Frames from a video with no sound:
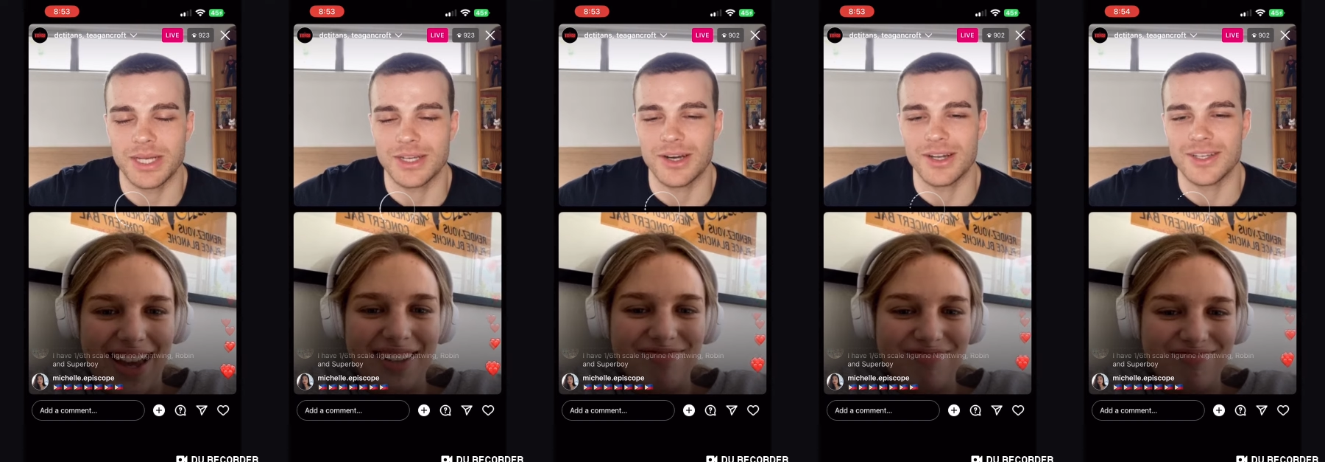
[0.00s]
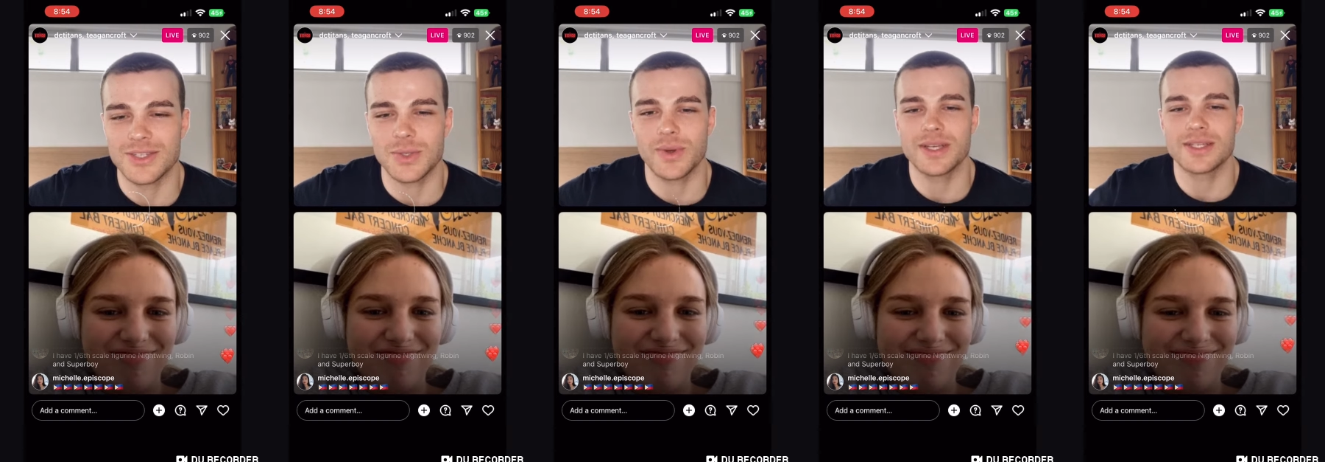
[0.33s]
Speaker 1: Oh my
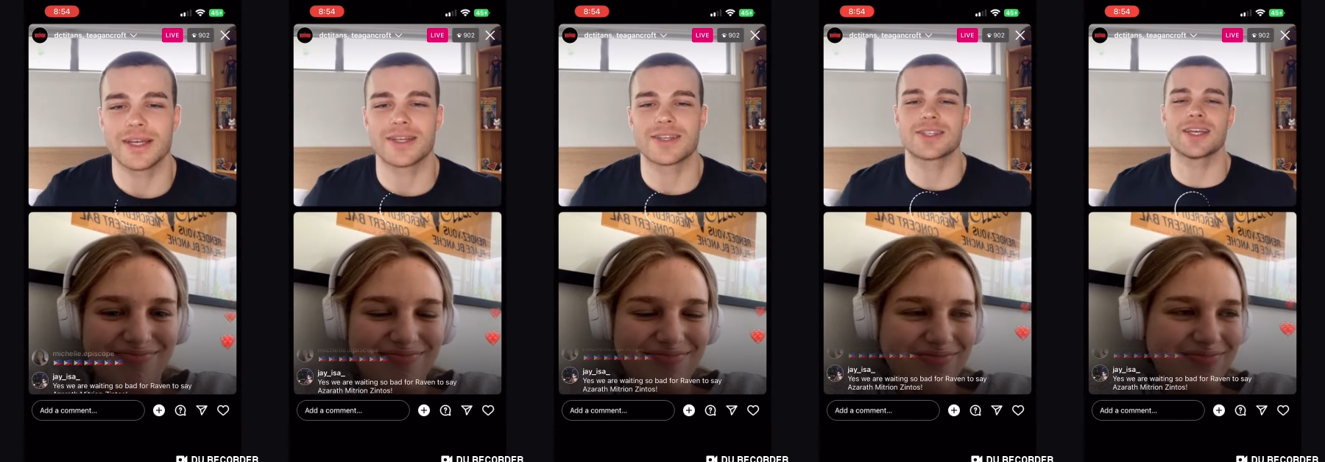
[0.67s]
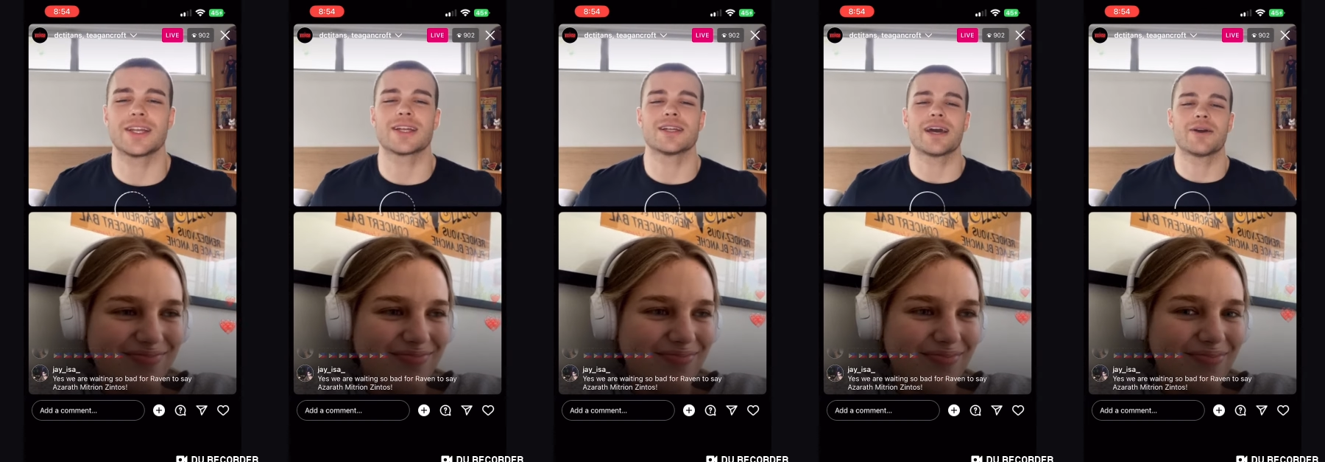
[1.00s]
god, he's always like
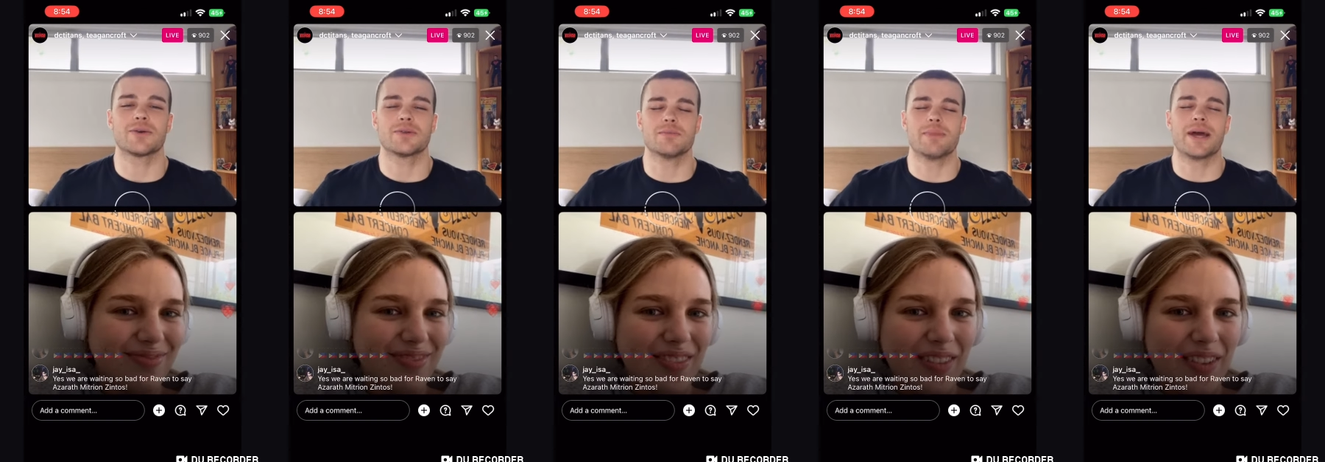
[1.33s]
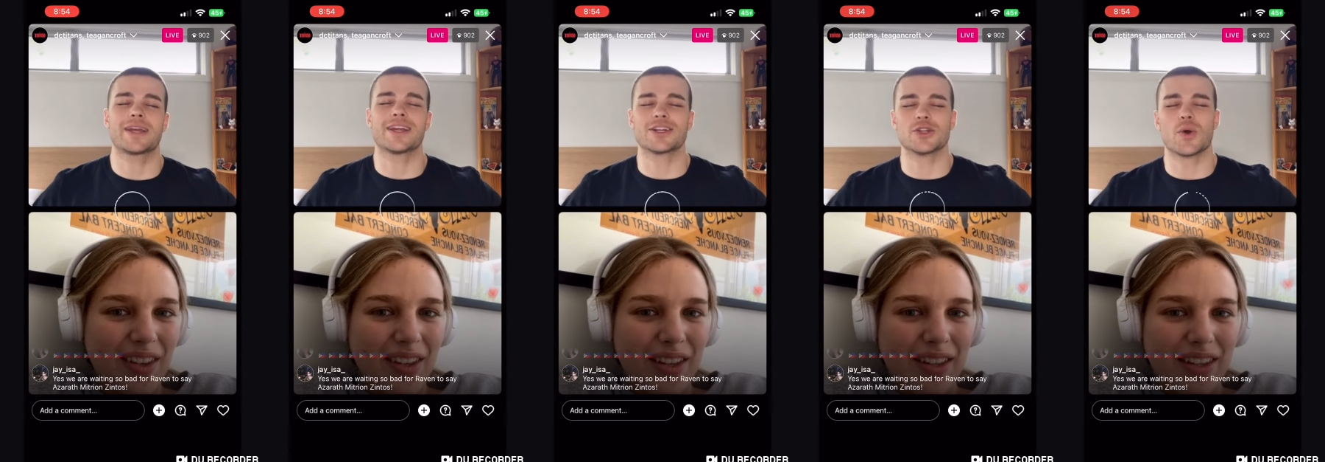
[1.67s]
sitting,
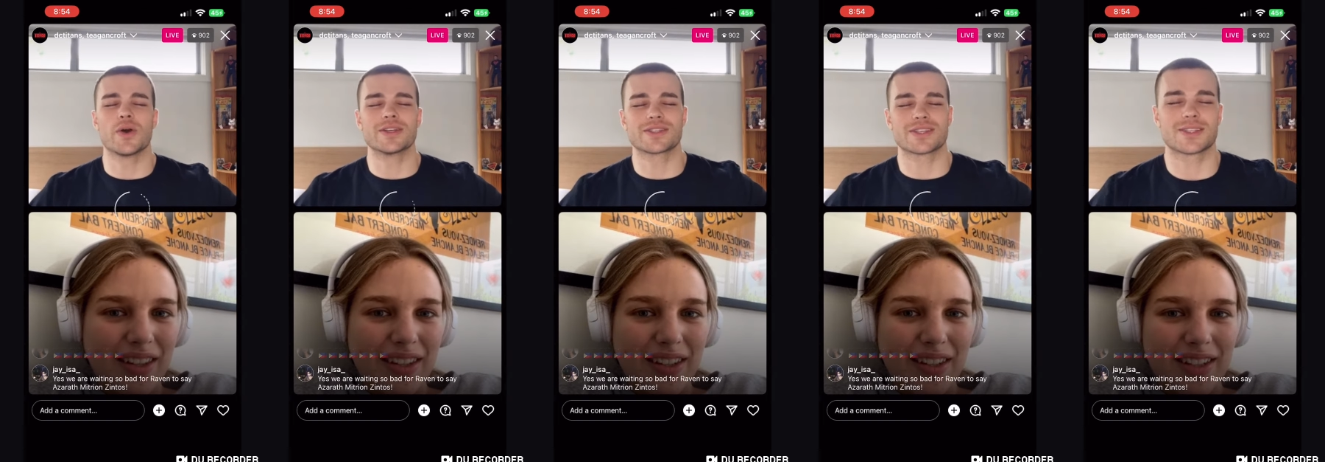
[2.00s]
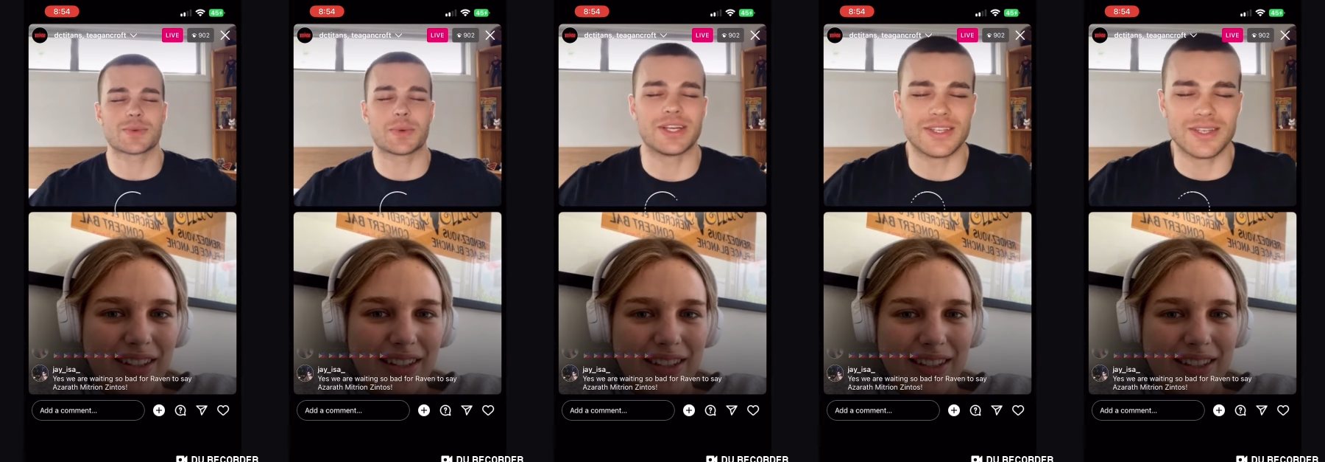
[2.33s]
making
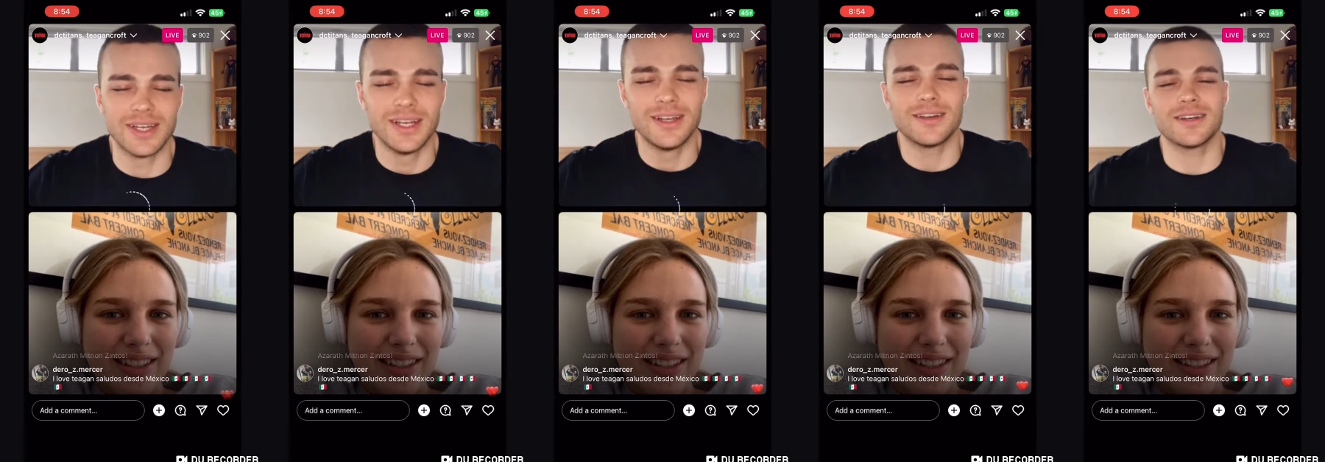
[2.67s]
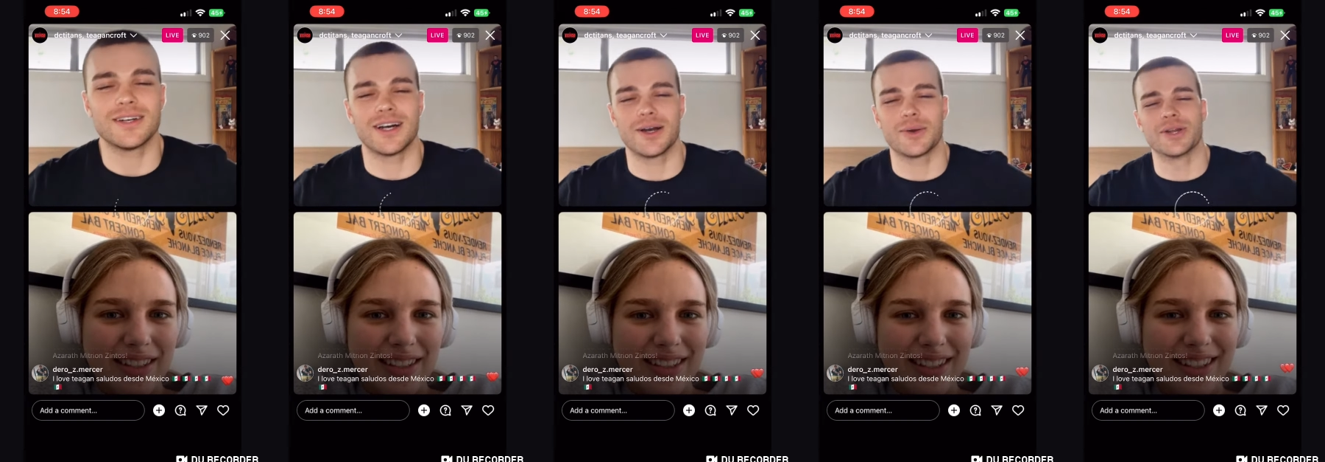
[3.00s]
noises when he,
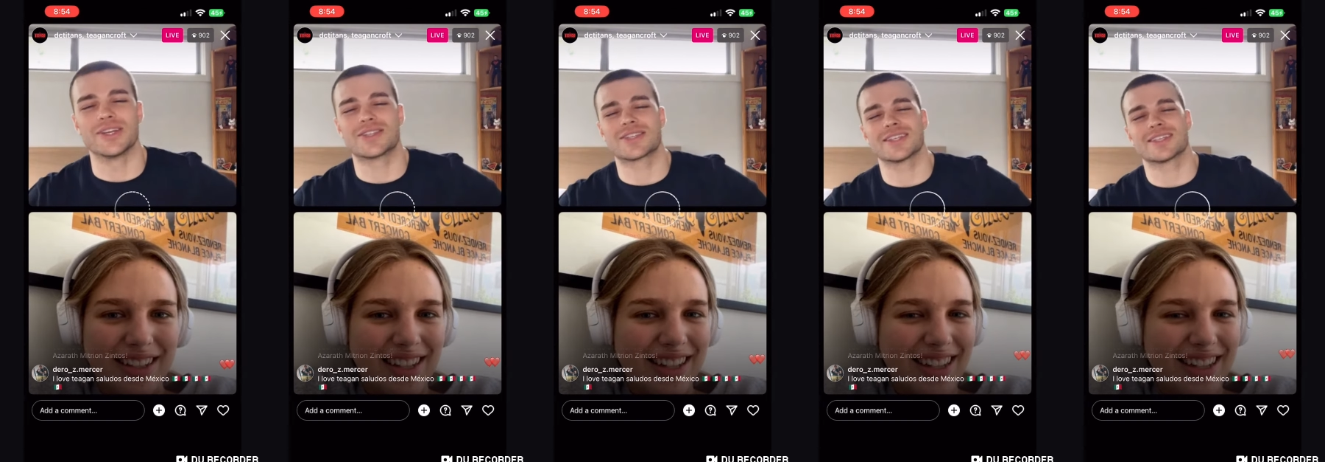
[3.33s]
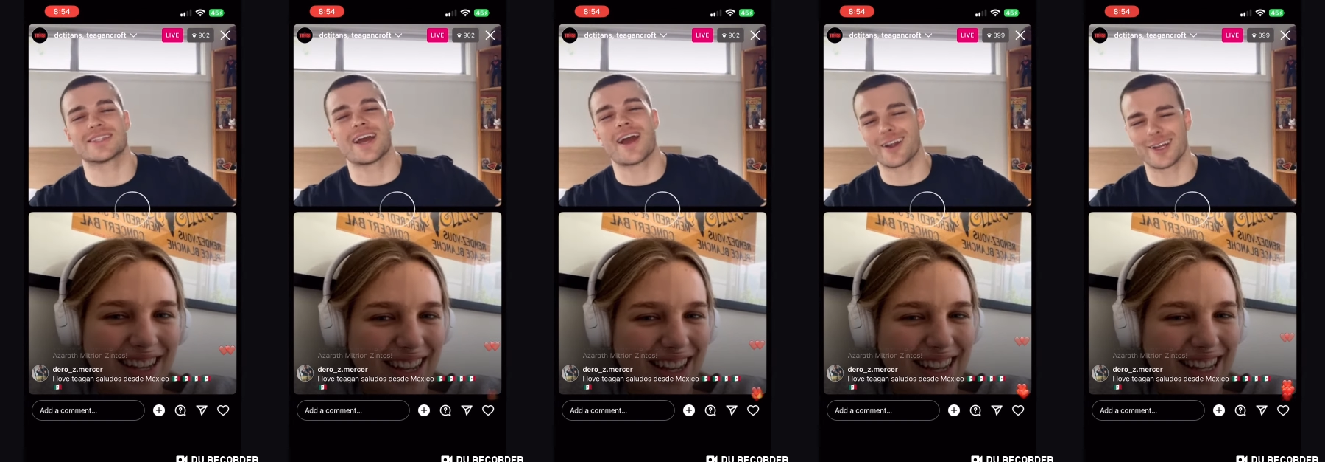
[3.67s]
oh, when he
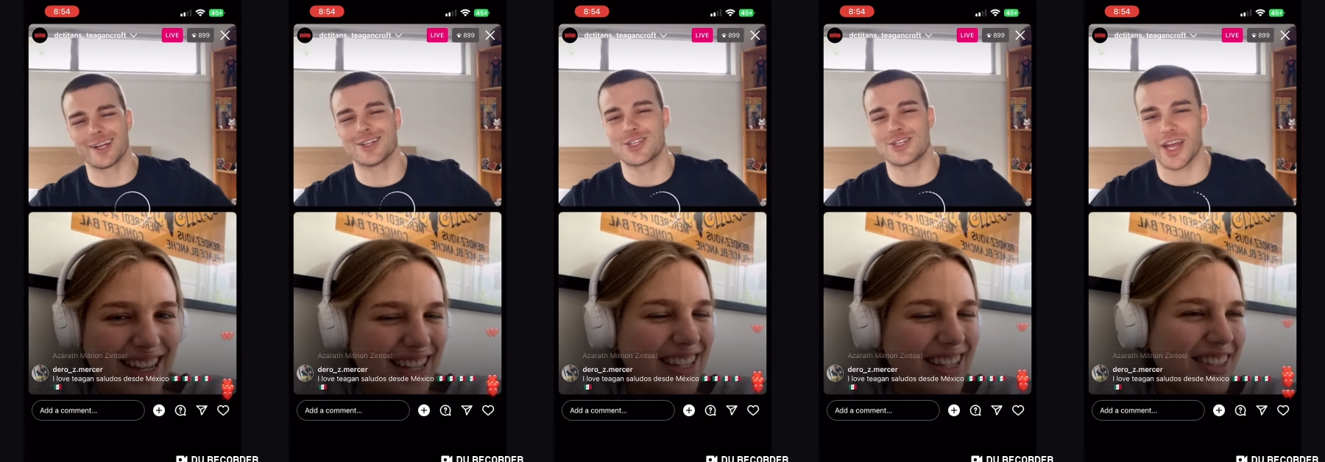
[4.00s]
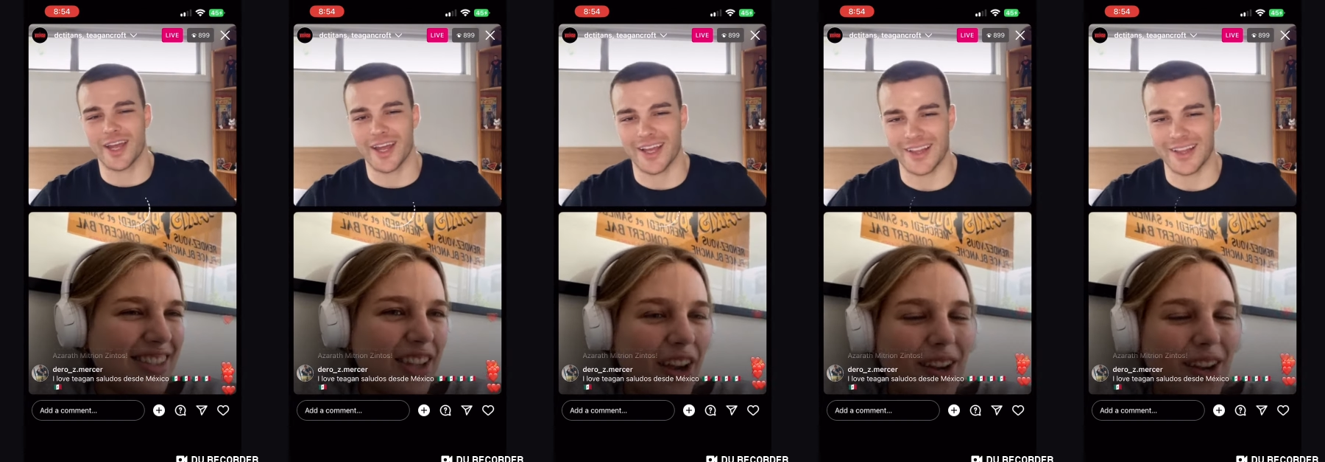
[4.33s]
sits down in the chair.